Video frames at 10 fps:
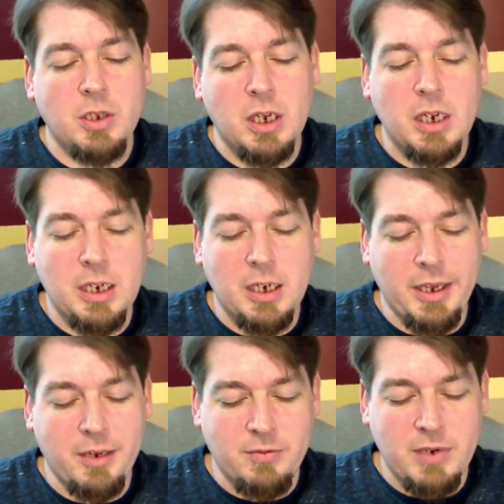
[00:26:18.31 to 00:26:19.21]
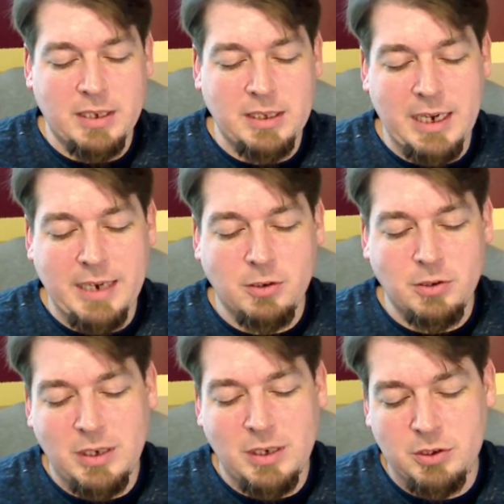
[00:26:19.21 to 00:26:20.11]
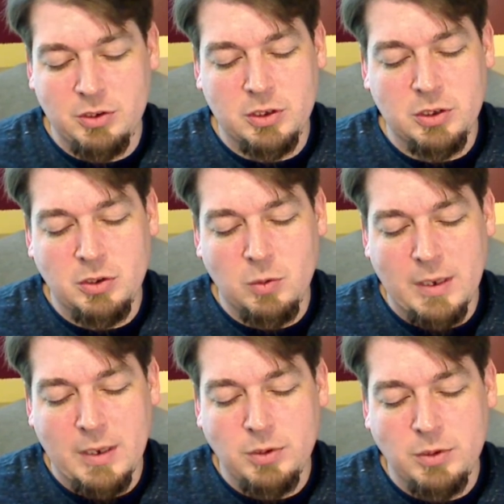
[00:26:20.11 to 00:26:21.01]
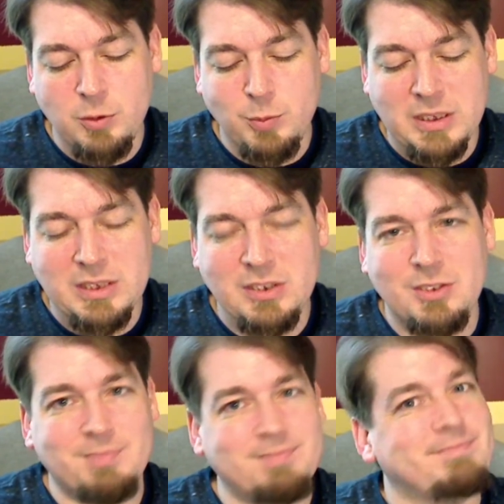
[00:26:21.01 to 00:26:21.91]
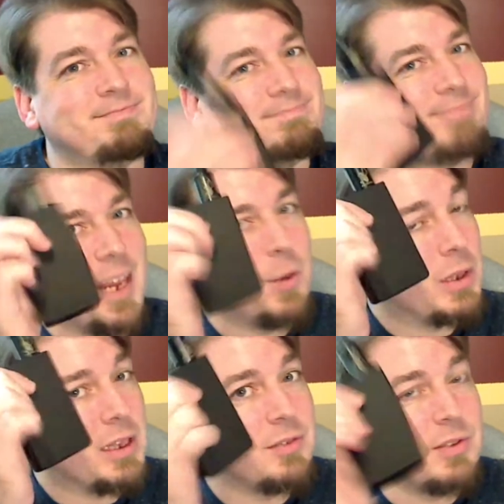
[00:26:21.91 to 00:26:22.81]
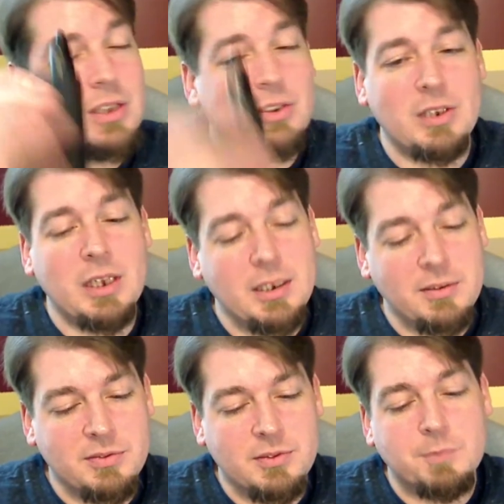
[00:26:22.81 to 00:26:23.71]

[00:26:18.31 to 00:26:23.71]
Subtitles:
And frankly, I don't know how much good the red would do because it would live in this sleeve.